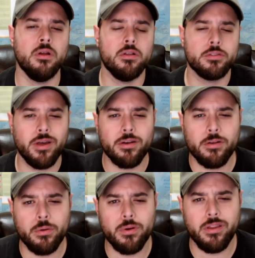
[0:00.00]
I don't
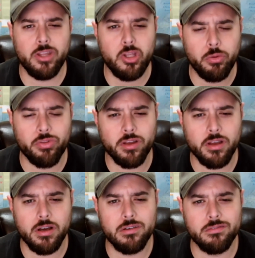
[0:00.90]
know what you think
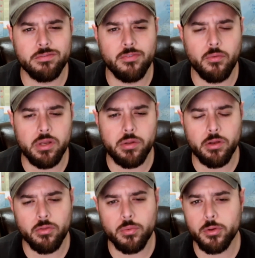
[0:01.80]
of when you
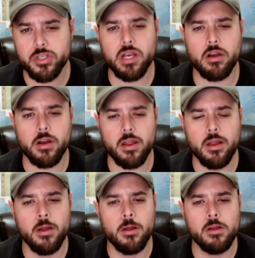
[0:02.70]
hear the word charity,
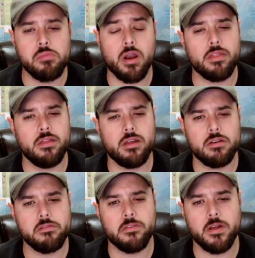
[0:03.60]
but I think
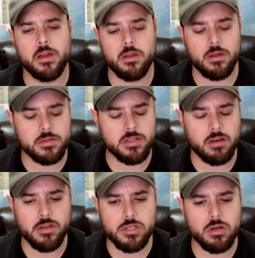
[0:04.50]
of like a
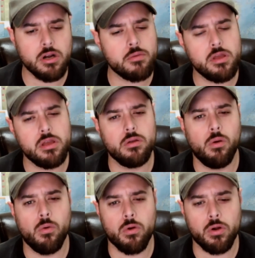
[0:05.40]
Salvation Army
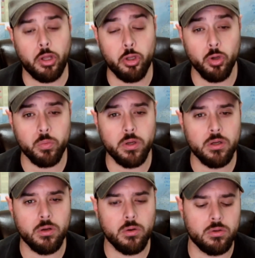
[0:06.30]
or
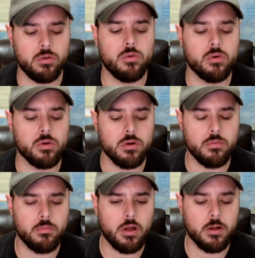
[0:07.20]
Goodwill or
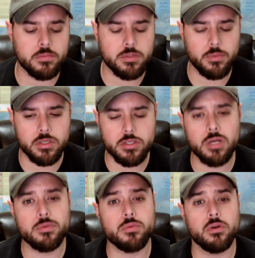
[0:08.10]
um, some of these
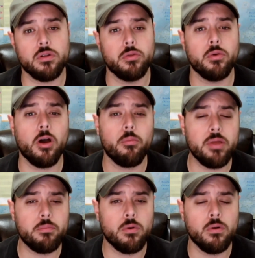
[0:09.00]
trips where you help
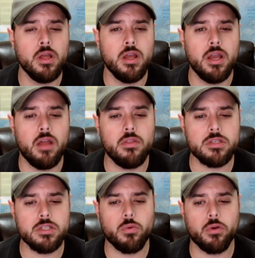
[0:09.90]
people. And
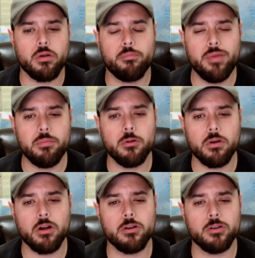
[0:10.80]
this is where
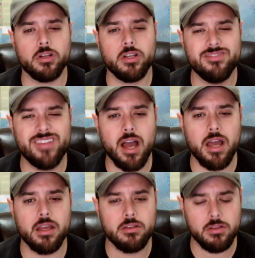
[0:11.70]
people are
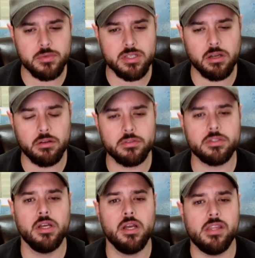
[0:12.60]
dying to
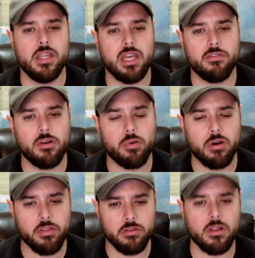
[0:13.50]
themselves. They give up
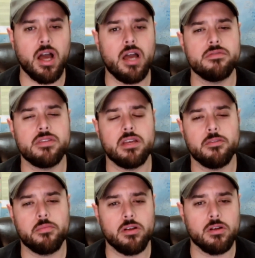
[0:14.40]
part of their lives, they give
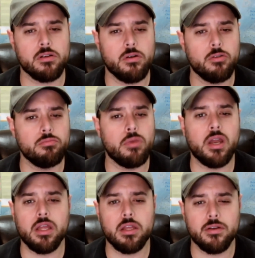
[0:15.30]
up their own
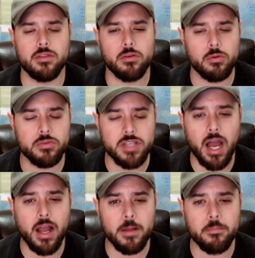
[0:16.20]
money and their own
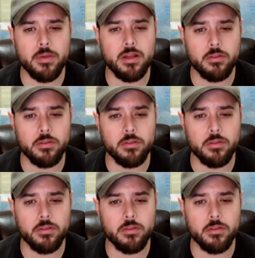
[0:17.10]
time and their